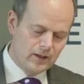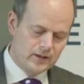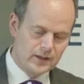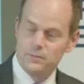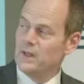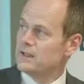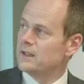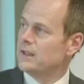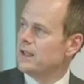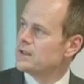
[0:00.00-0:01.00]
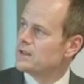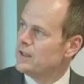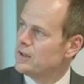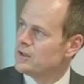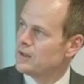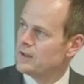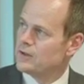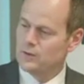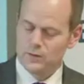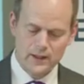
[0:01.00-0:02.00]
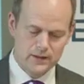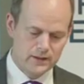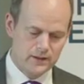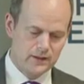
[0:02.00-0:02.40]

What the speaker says: dismissed at that stage. So that